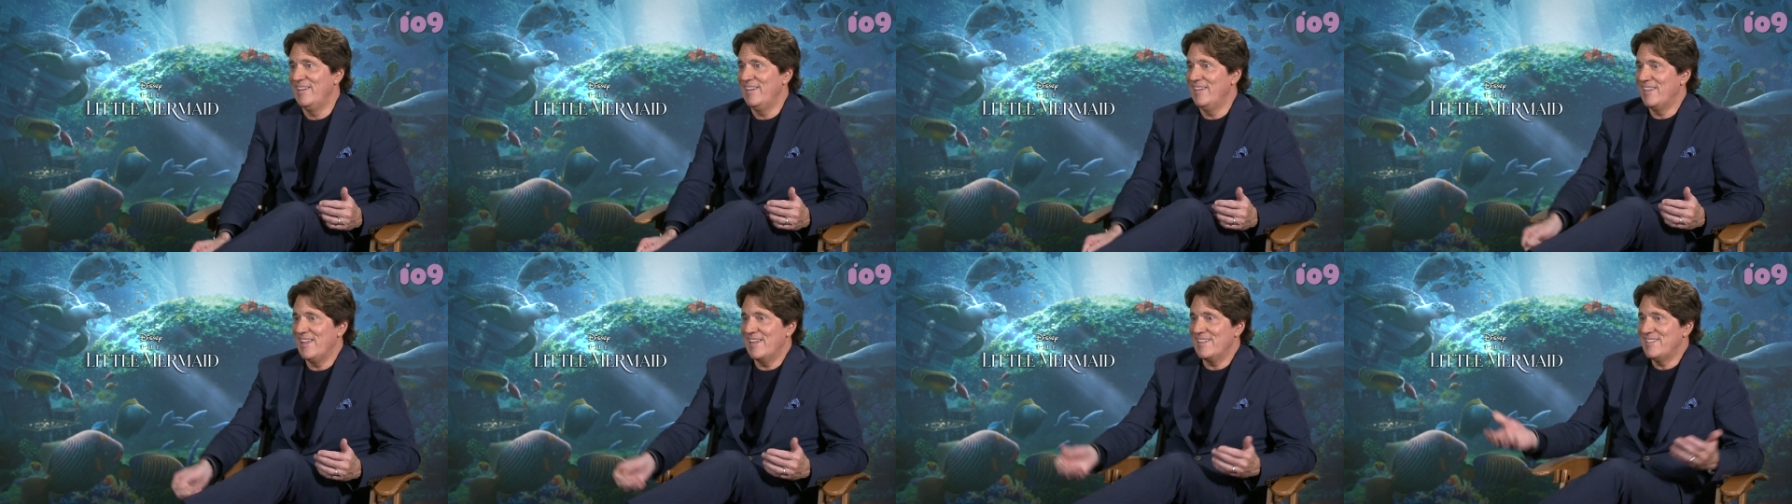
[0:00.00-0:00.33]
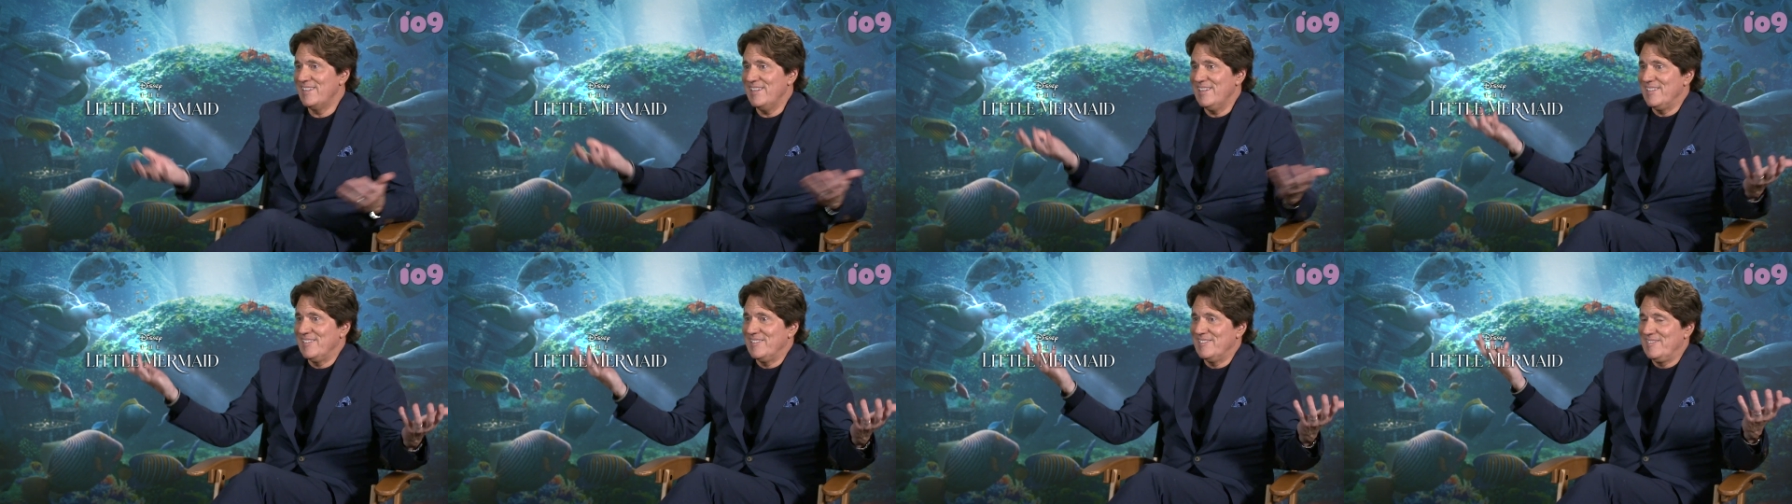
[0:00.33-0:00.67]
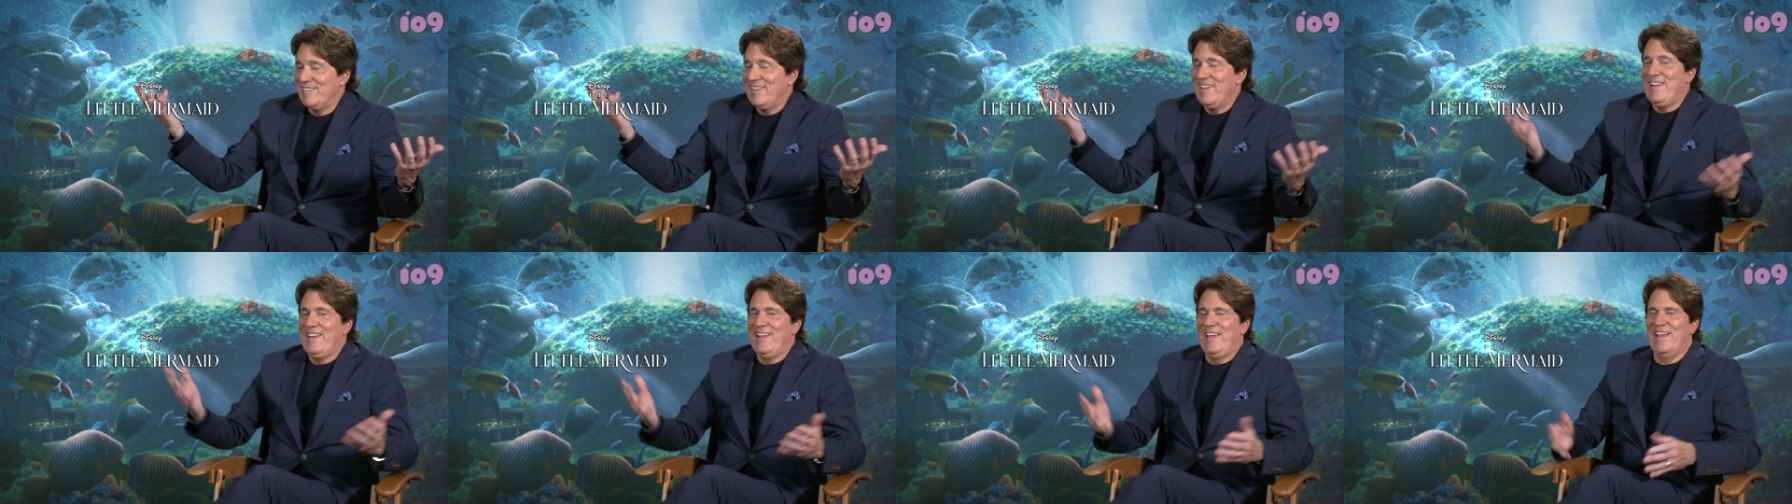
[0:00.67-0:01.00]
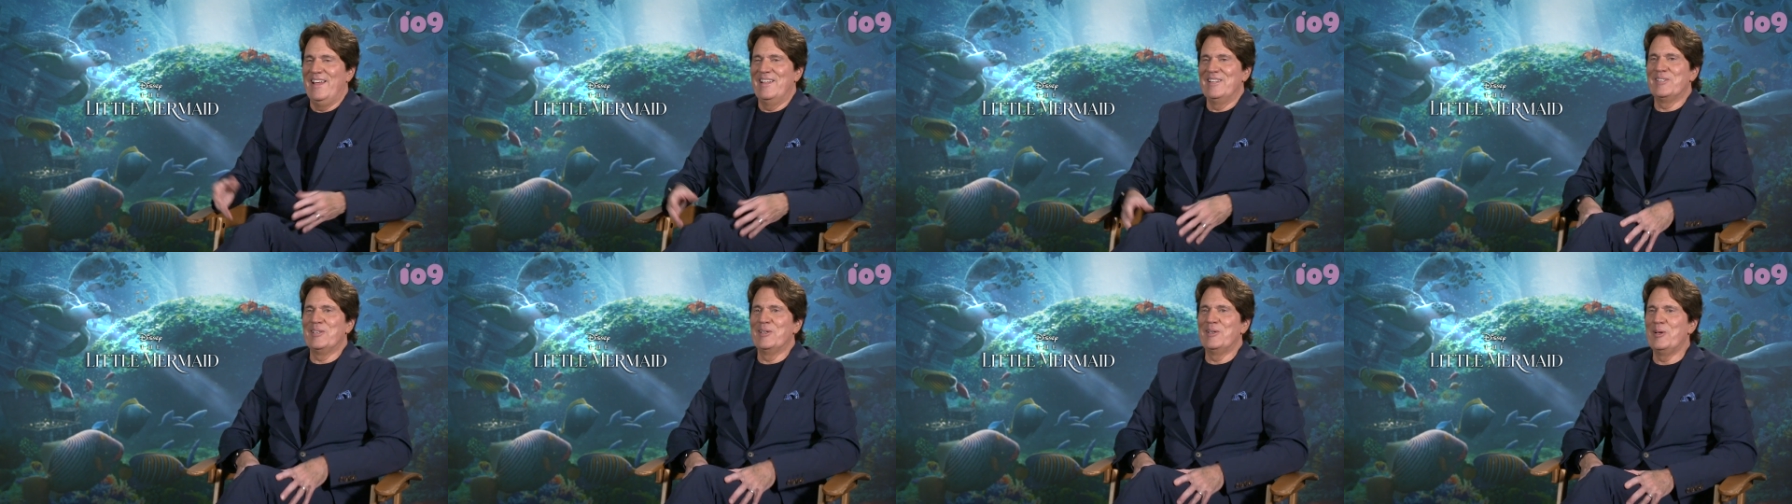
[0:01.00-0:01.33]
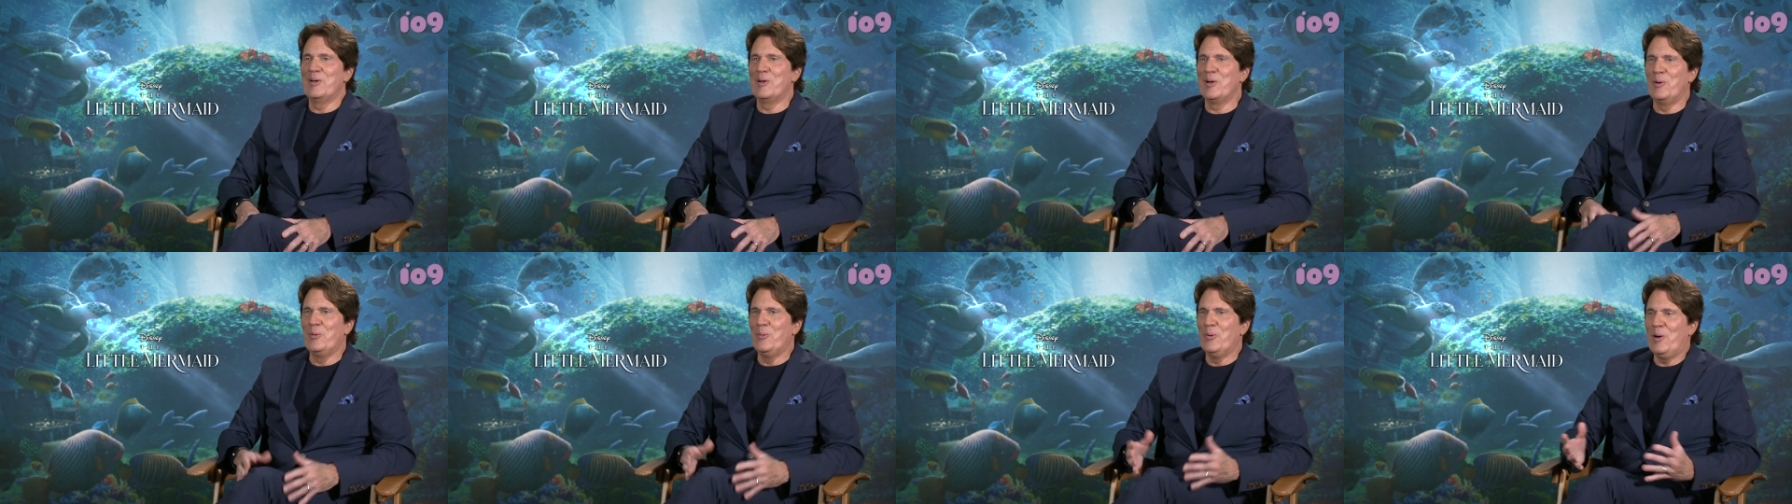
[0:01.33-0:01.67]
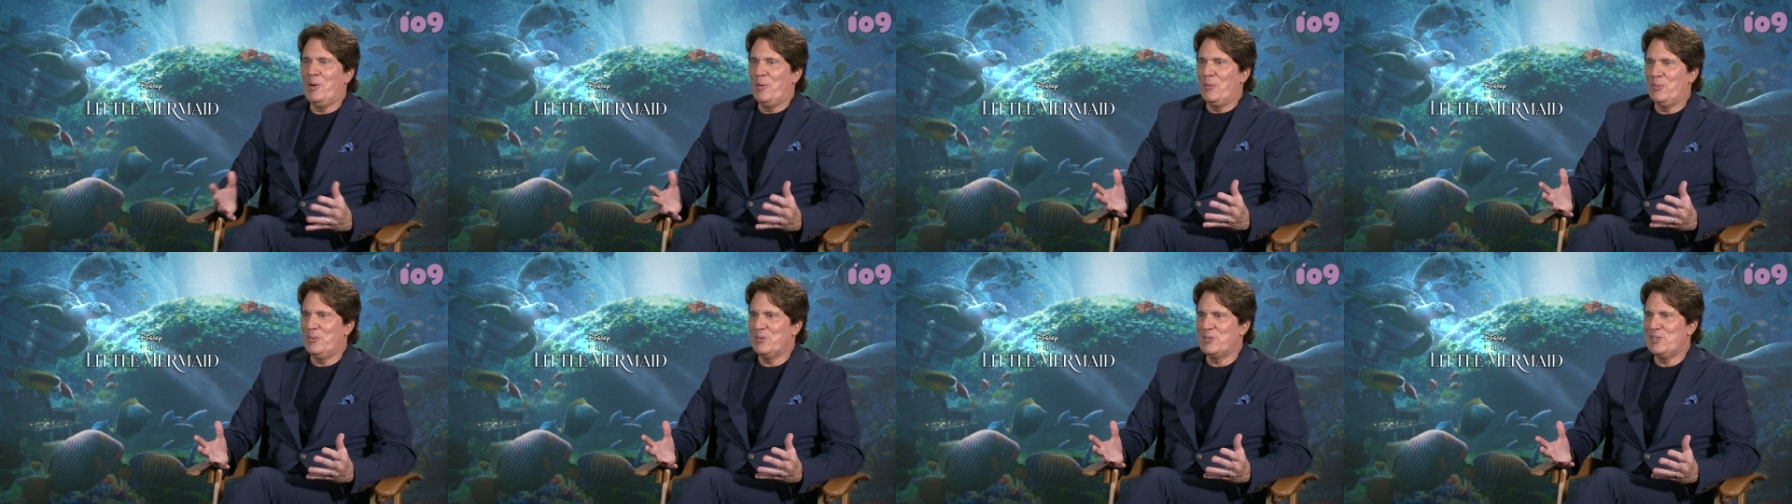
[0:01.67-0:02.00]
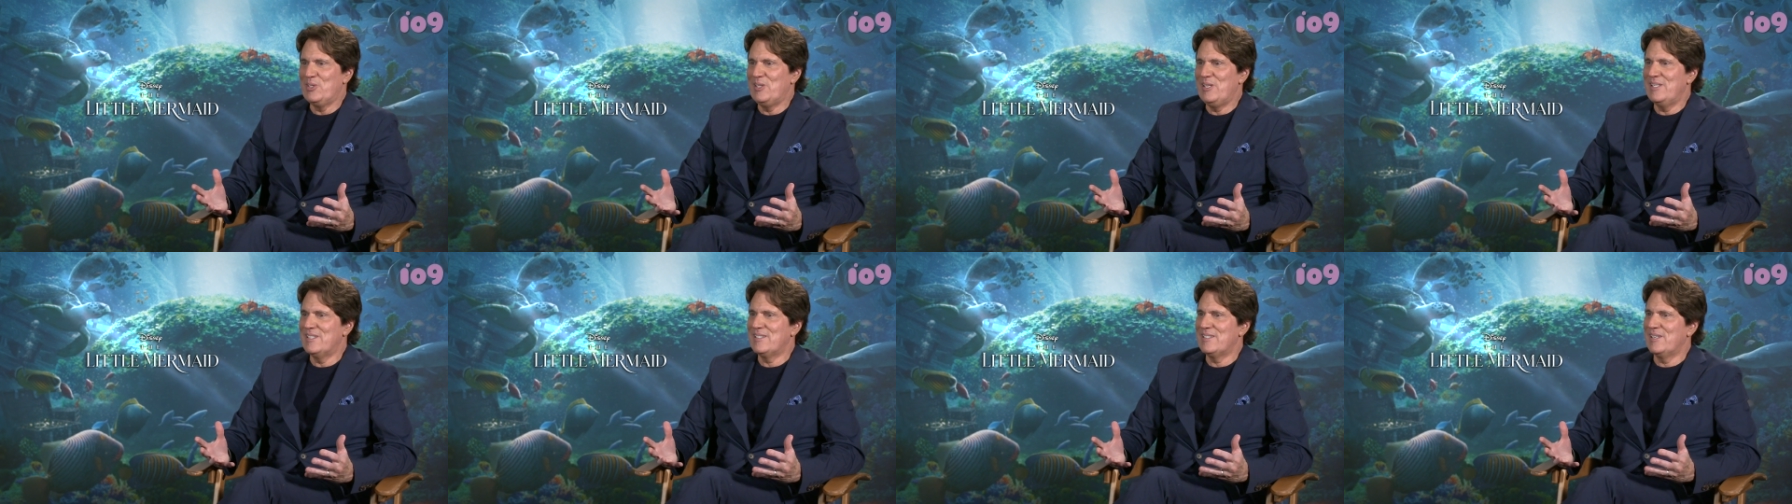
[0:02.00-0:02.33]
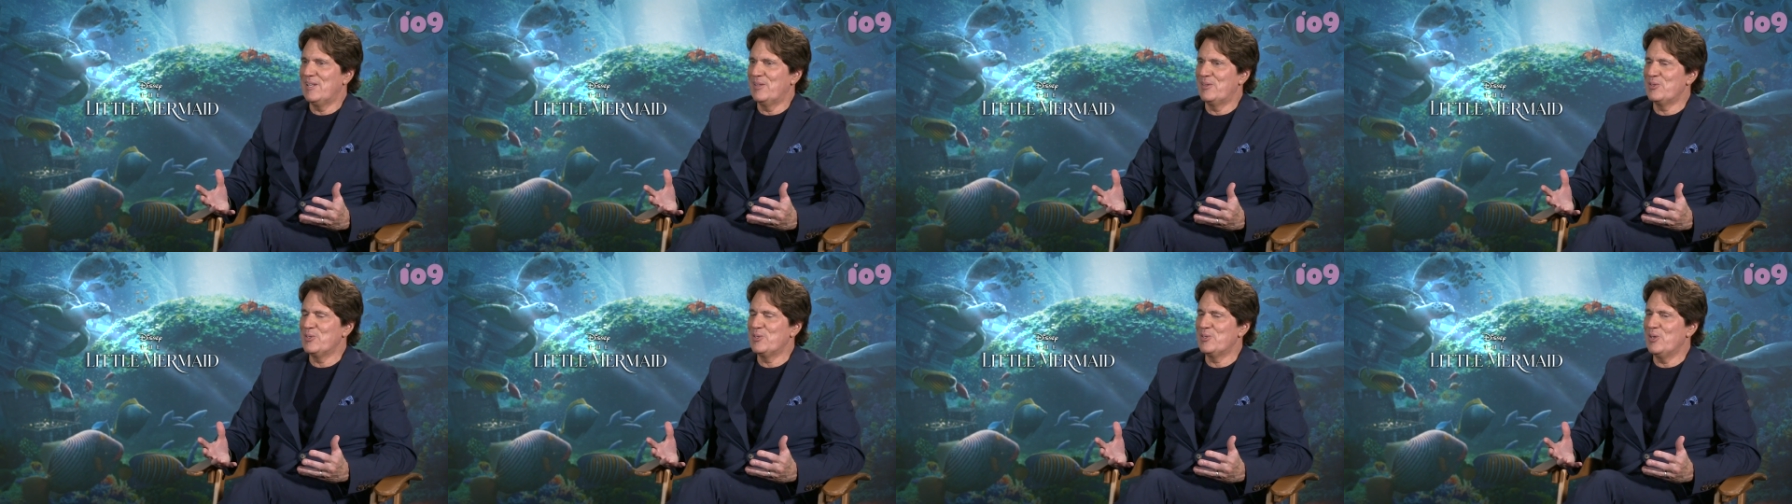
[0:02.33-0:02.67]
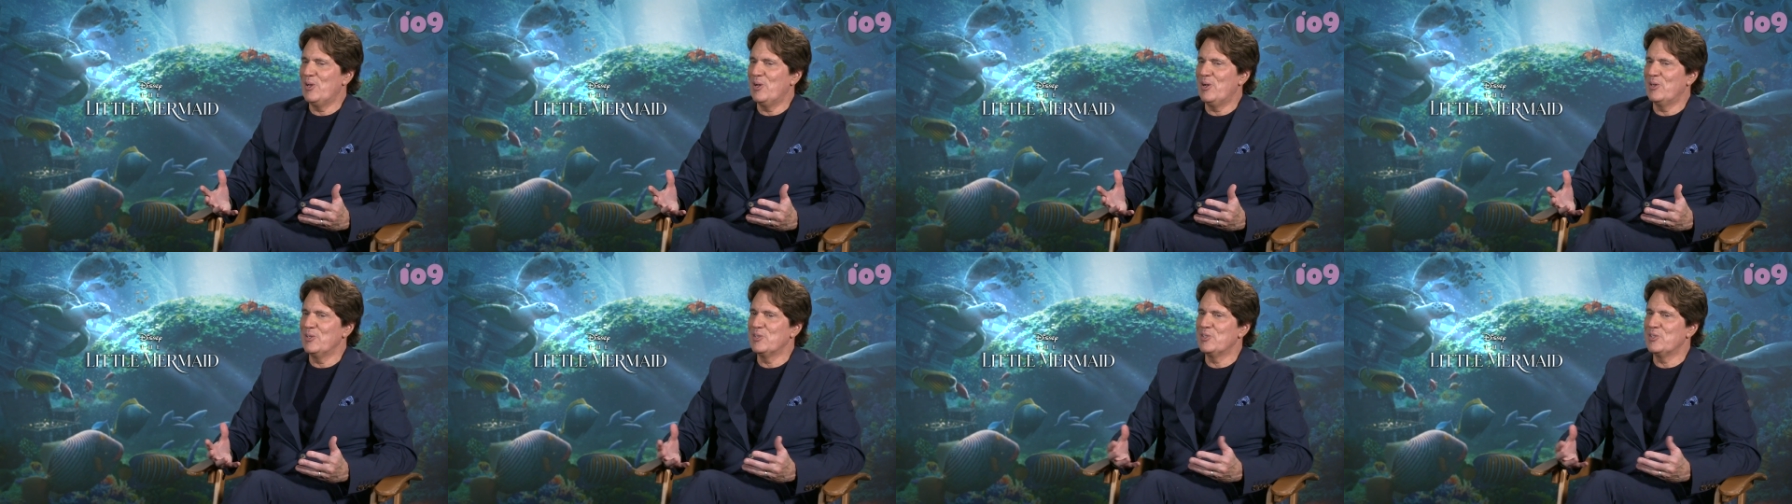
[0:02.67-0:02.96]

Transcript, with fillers: That's it. And so you go, well, she needs another song.